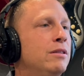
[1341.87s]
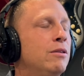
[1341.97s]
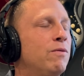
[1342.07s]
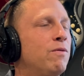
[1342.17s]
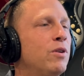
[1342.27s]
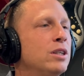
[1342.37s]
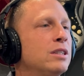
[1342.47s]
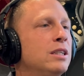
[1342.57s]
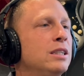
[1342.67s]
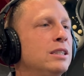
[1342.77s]
the
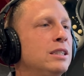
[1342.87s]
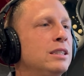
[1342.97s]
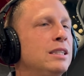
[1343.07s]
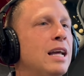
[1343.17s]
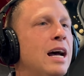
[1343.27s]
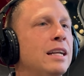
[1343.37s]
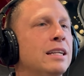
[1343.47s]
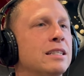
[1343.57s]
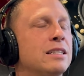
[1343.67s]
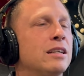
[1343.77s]
first thing she's not
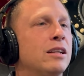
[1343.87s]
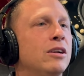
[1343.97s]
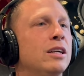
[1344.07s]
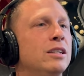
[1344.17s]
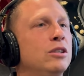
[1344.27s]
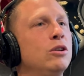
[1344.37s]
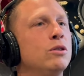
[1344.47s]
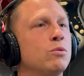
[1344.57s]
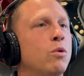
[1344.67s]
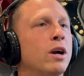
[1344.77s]
necessarily looking to do
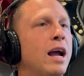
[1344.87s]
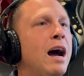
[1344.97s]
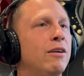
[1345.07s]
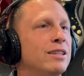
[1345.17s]
is work out.